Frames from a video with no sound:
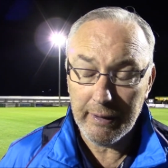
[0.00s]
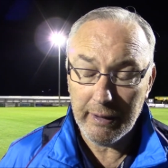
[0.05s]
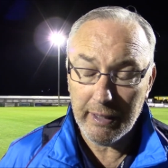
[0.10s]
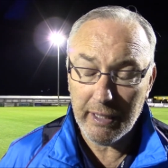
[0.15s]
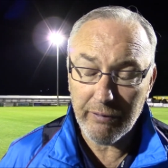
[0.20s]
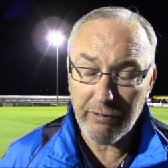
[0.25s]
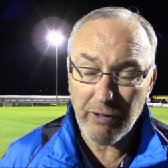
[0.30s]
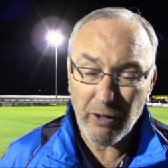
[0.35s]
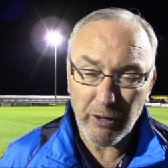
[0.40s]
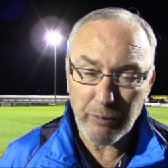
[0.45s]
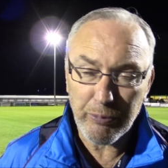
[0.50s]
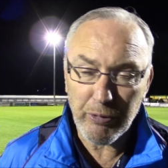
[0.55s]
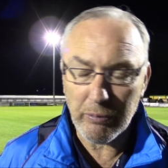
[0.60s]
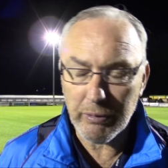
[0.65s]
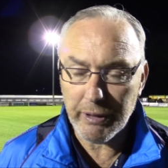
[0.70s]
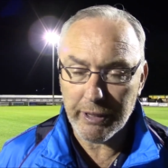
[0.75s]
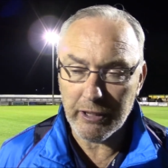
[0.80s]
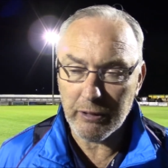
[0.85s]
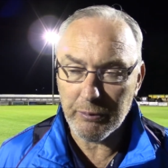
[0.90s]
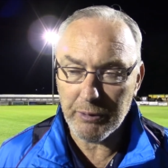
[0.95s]
even though they're
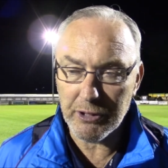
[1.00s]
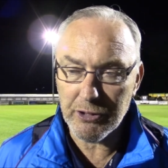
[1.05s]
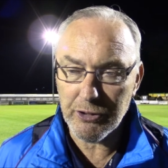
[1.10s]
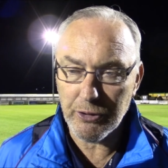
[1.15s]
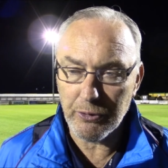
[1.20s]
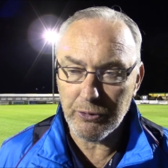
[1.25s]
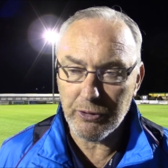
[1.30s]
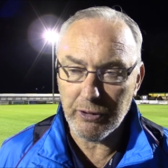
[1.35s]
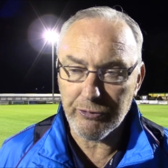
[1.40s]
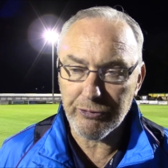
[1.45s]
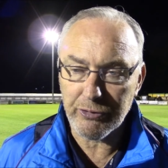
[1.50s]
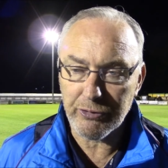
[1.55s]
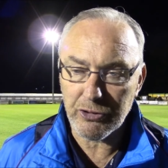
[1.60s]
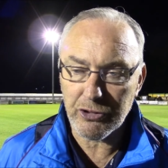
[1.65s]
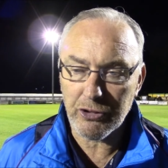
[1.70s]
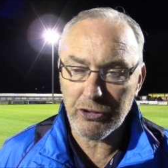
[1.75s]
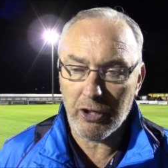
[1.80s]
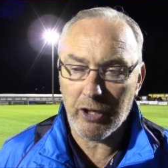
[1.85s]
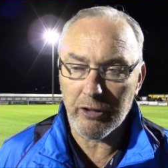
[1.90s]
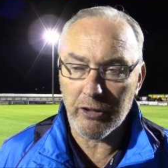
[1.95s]
probably going to be 2 different
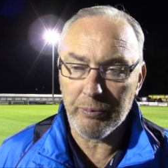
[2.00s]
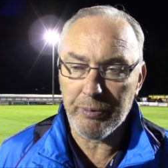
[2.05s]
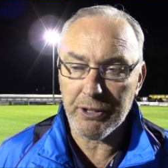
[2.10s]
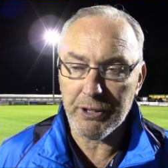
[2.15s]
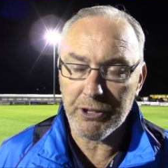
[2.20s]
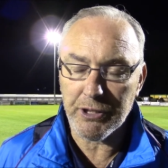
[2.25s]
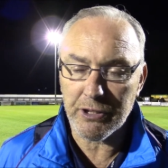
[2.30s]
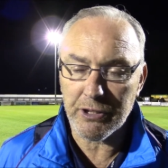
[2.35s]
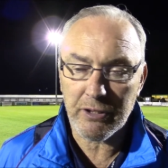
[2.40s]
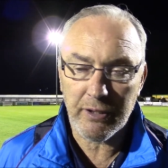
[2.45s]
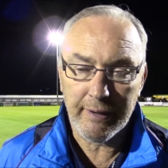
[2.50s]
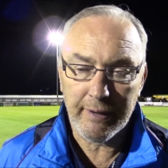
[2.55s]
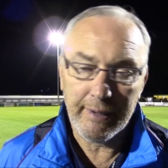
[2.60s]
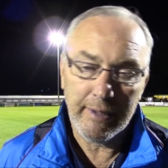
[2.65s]
style of pitches.